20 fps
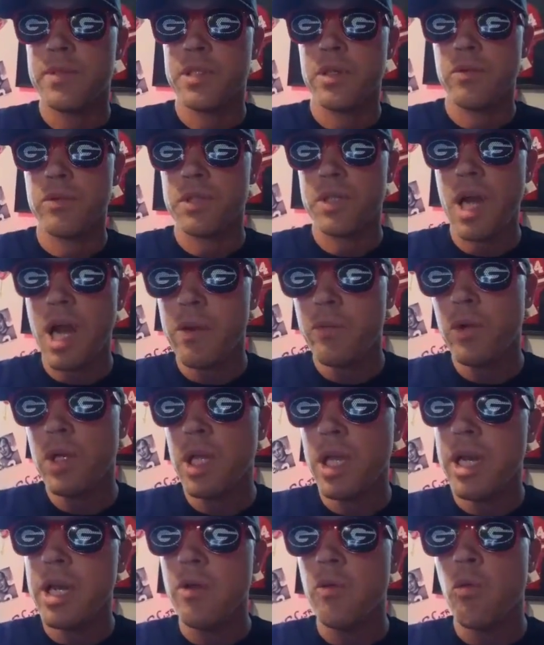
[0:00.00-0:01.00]
So there's not
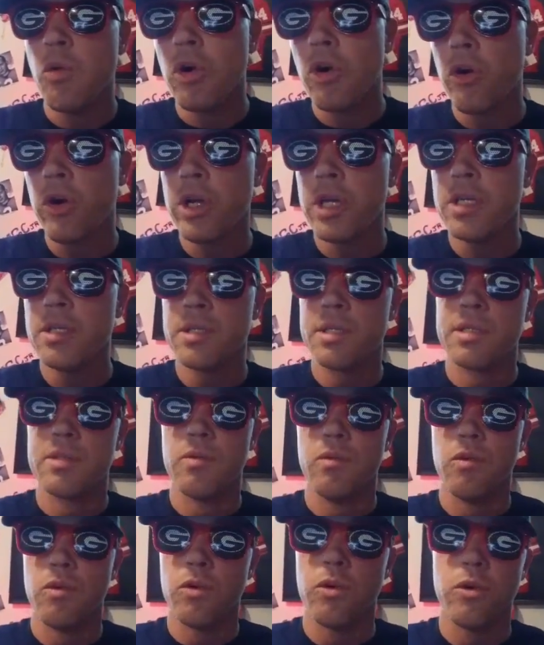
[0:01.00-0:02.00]
really any worries
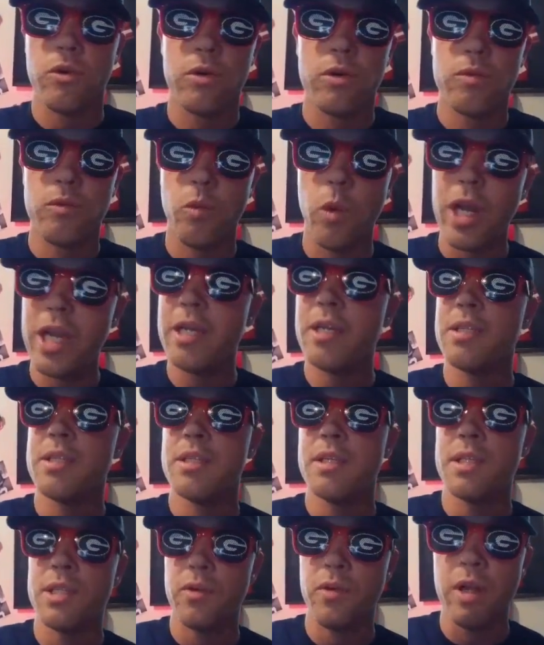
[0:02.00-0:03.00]
or
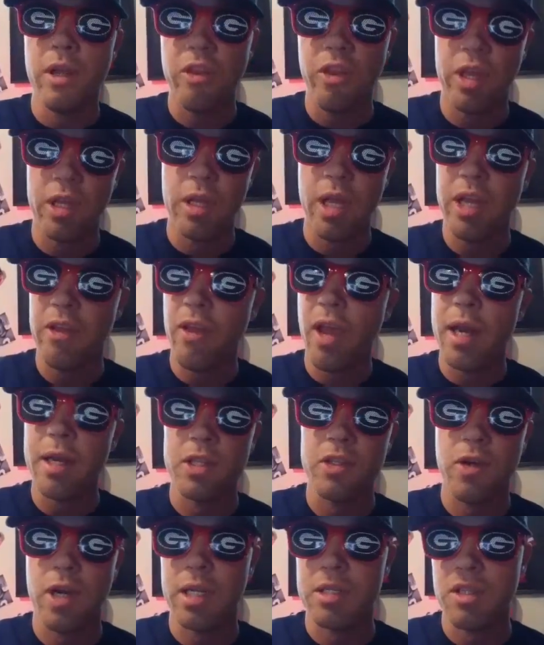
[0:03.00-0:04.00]
weaknesses or anything like that
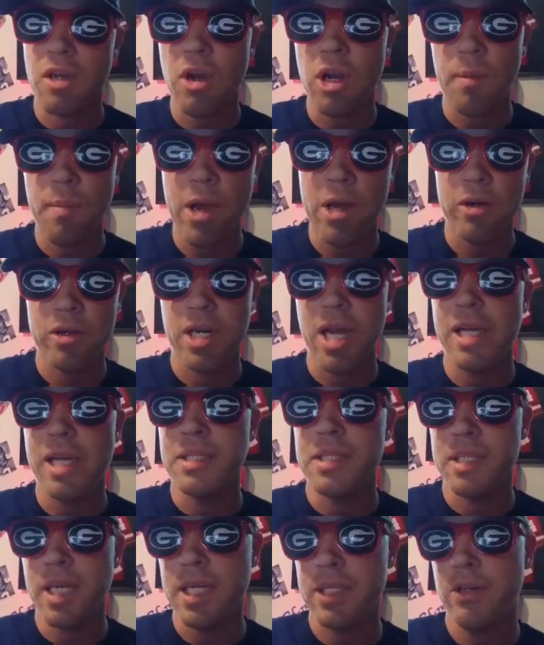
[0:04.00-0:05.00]
to try to talk about or
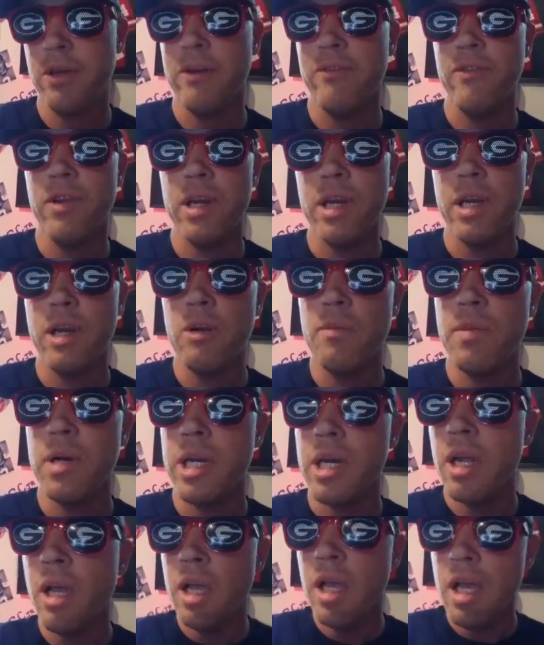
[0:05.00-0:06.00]
dissect on a video,
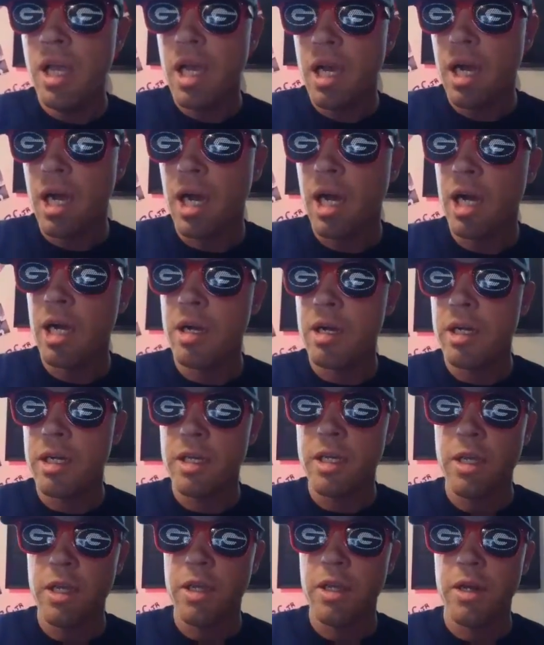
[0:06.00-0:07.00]
but.
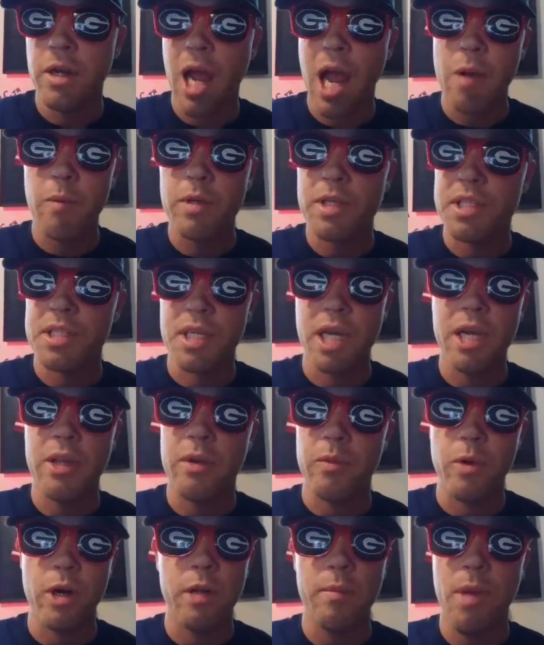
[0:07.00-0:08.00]
You know, I would say
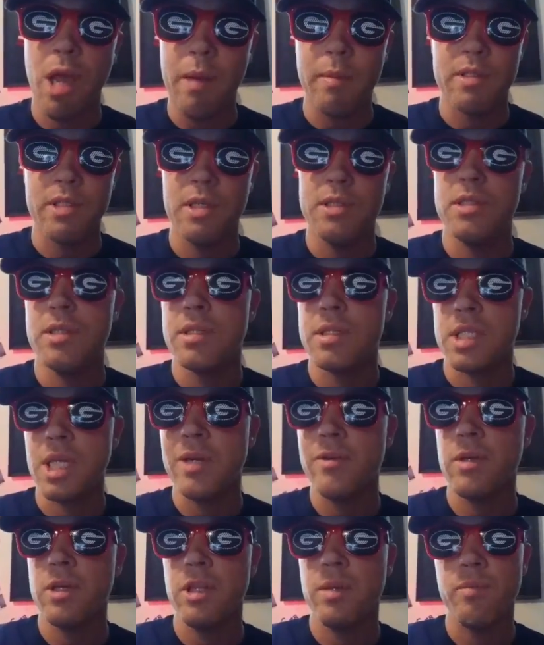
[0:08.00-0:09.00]
that running back position is
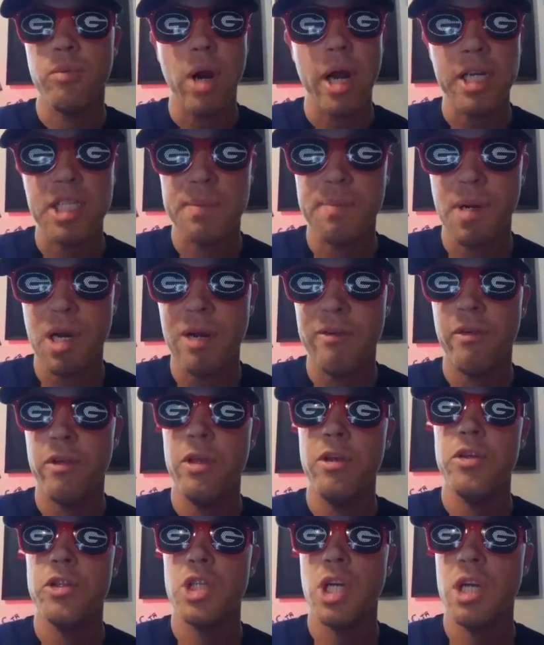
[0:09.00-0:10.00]
definitely the bright spot for
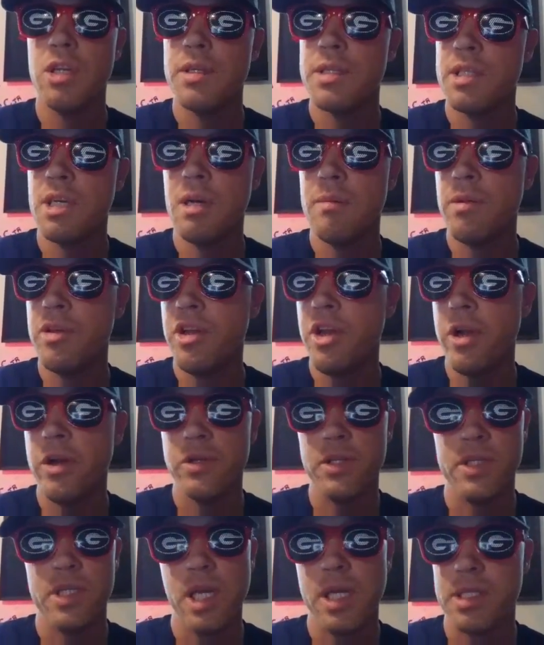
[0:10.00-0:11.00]
UGA this coming
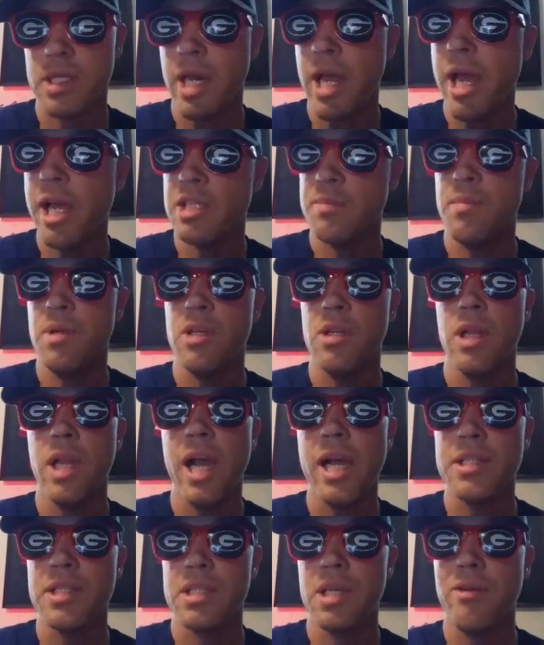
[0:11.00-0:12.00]
year, just as it has been the
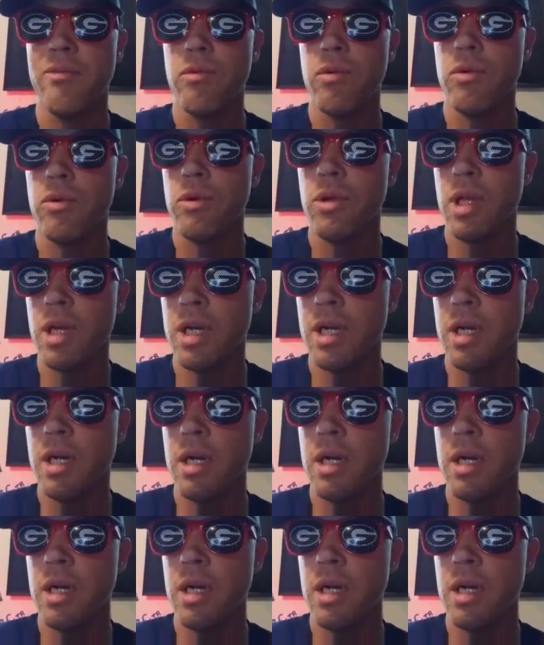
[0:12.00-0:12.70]
last several